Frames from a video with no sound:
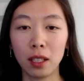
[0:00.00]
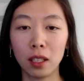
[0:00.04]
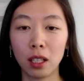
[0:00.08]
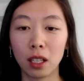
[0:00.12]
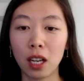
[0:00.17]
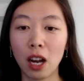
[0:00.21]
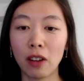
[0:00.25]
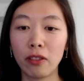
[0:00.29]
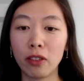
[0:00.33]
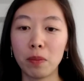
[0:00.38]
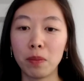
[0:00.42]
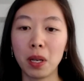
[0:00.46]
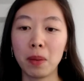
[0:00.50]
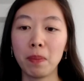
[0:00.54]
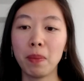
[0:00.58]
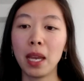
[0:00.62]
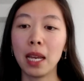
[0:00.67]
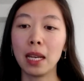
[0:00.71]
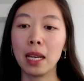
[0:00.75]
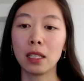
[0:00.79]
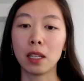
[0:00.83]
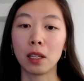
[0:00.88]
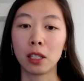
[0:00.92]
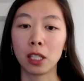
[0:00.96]
The government
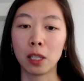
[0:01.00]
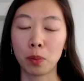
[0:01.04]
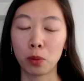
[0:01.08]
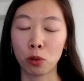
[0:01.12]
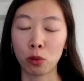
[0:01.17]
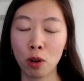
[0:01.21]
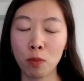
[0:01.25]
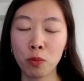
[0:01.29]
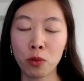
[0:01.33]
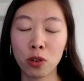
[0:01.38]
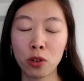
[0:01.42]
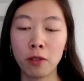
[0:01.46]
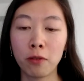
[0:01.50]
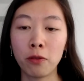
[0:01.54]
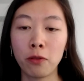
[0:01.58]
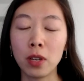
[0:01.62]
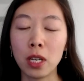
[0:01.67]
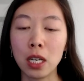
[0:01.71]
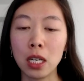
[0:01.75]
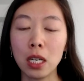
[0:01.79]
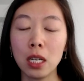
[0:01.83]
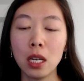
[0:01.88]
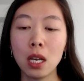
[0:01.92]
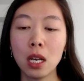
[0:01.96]
pays a subscription
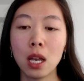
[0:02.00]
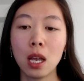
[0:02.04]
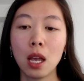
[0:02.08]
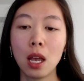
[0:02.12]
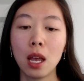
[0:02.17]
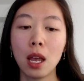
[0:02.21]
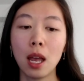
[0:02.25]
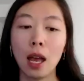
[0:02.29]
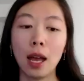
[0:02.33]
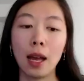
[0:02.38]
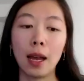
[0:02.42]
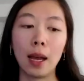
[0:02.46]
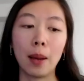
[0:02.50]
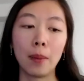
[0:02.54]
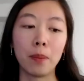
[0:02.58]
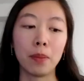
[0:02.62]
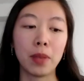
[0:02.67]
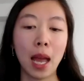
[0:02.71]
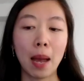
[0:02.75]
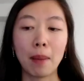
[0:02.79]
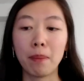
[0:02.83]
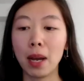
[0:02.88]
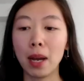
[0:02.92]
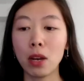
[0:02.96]
fee
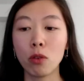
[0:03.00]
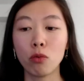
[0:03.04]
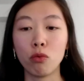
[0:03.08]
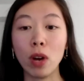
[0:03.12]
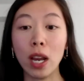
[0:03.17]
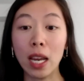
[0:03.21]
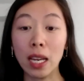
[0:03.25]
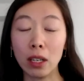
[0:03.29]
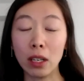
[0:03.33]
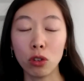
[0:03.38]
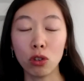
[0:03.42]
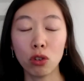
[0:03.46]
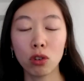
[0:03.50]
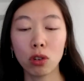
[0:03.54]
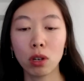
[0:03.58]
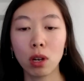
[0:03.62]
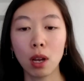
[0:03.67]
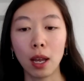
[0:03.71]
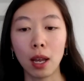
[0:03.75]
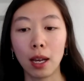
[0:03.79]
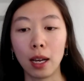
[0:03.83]
that might range